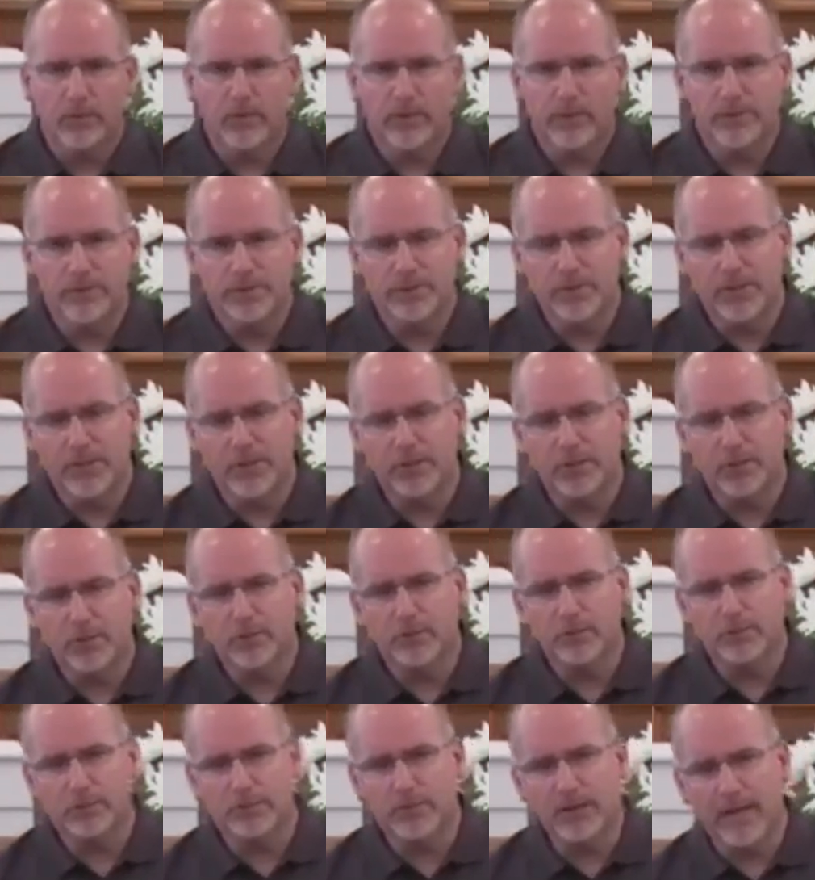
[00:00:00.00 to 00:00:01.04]
Ezekiel
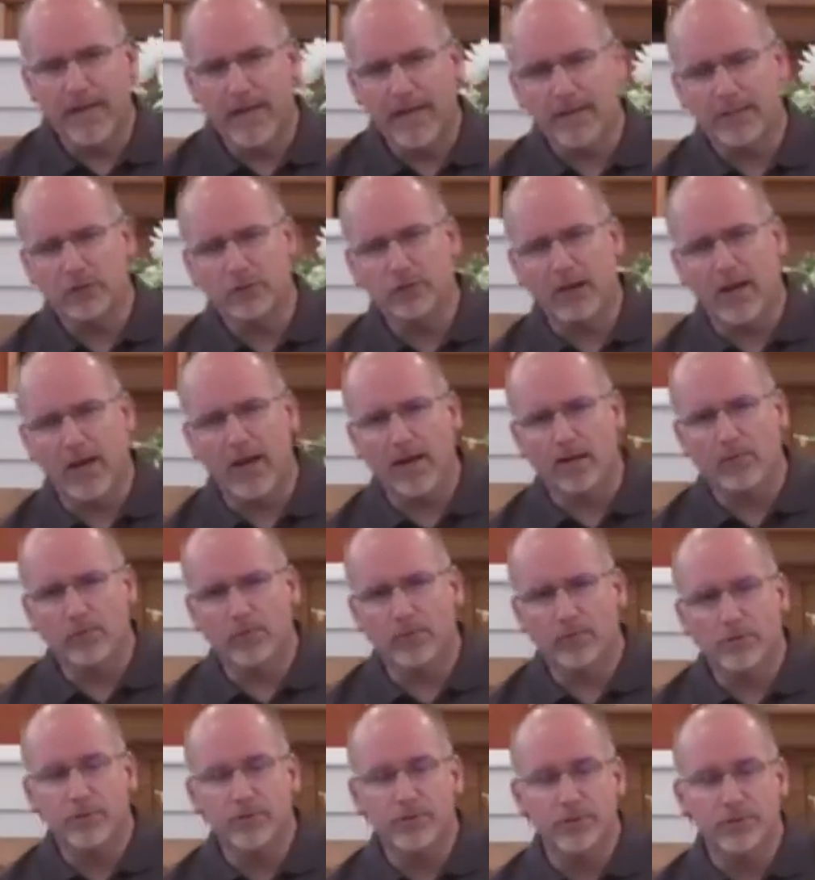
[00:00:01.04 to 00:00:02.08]
has been exiled with
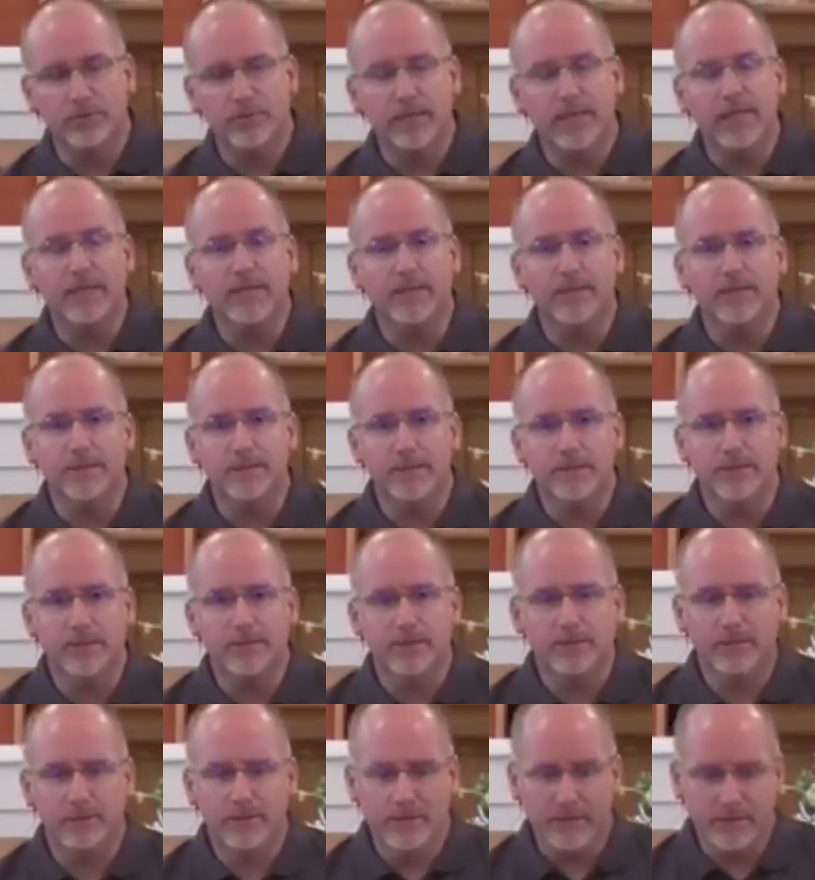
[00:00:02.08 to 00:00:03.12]
the Judeans
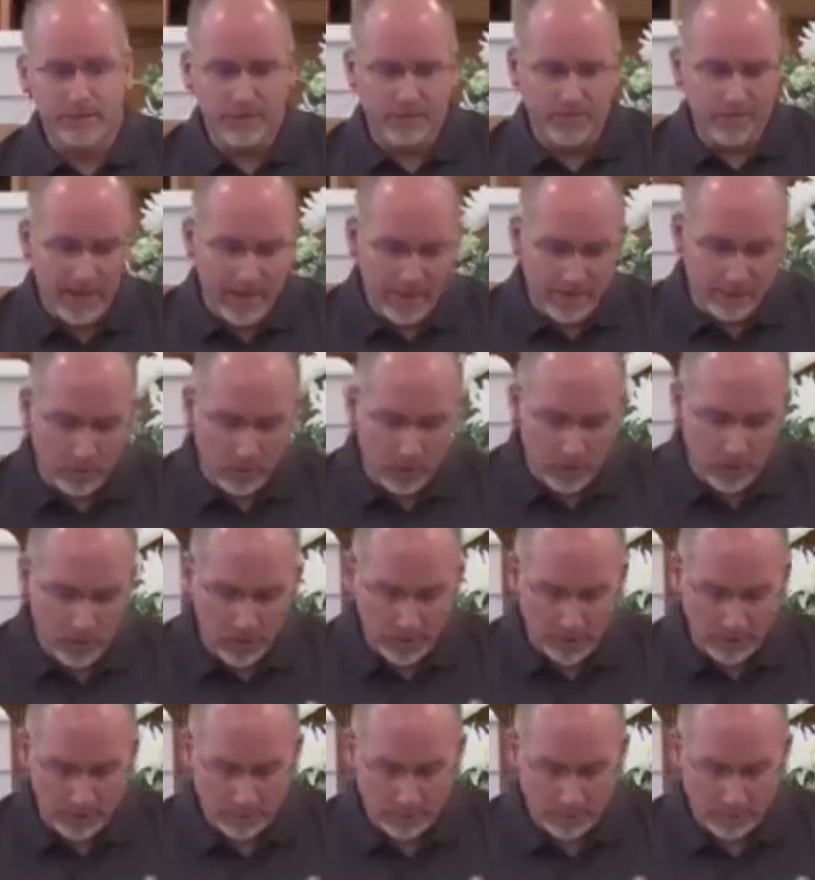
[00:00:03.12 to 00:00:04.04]
into Babylon.